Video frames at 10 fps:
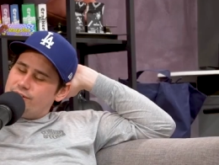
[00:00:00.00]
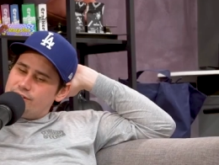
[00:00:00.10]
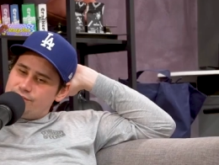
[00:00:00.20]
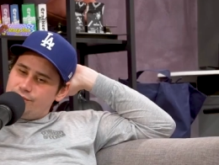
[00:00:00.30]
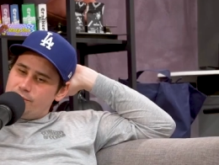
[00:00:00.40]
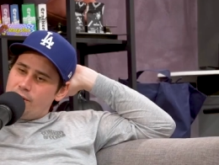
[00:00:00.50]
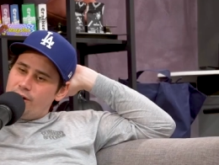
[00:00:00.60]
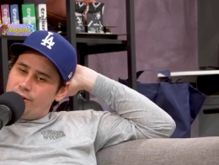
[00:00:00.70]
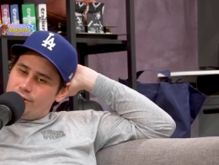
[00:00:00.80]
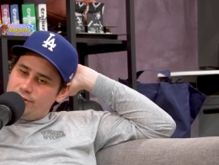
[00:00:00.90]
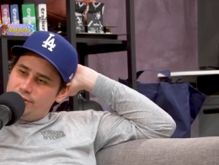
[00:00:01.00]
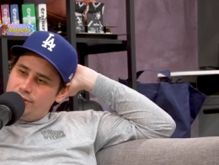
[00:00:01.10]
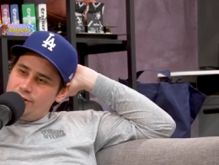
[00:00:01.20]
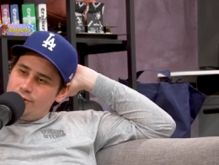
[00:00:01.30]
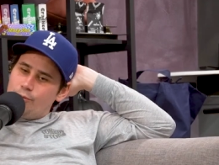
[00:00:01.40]
This is for tomorrow,
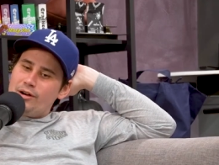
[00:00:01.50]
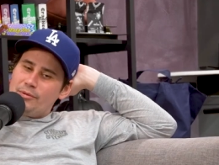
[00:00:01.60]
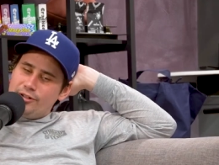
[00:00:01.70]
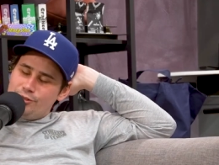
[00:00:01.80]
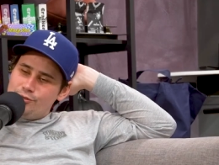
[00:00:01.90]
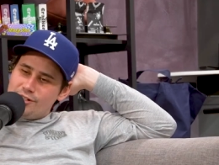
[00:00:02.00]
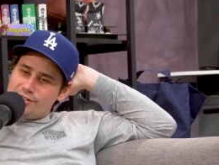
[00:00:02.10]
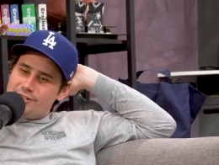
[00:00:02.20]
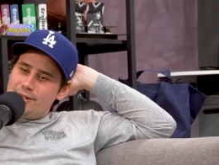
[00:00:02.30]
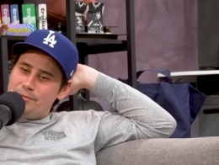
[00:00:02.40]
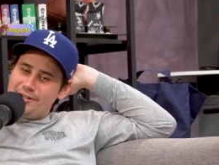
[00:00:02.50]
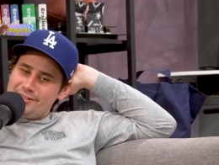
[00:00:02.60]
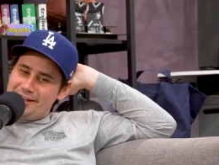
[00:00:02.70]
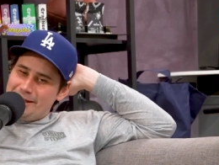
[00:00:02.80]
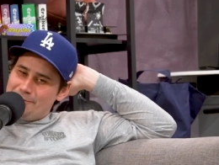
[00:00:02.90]
where I'm going to use a sip at a
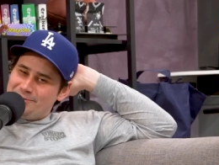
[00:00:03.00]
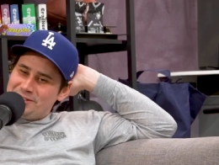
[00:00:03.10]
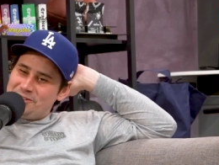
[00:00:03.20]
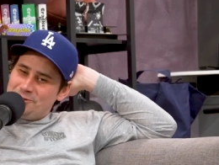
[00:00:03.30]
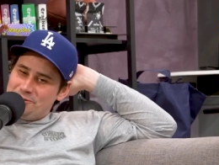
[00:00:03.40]
time to get through